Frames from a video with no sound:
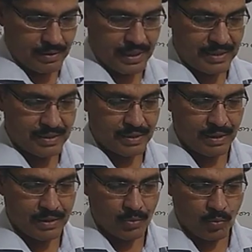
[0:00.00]
That's
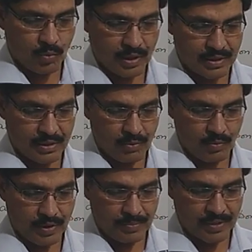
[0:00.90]
called water
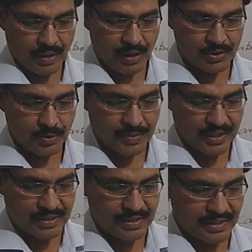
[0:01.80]
vapor, also
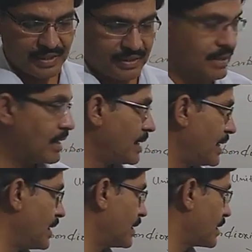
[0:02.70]
present in the
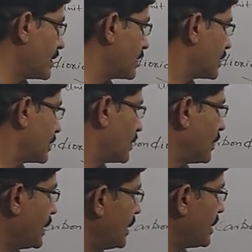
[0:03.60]
air.
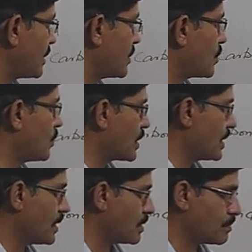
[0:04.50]
Okay, this is over
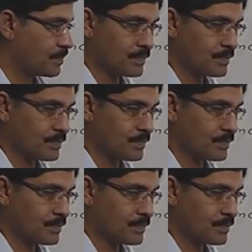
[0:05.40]
here.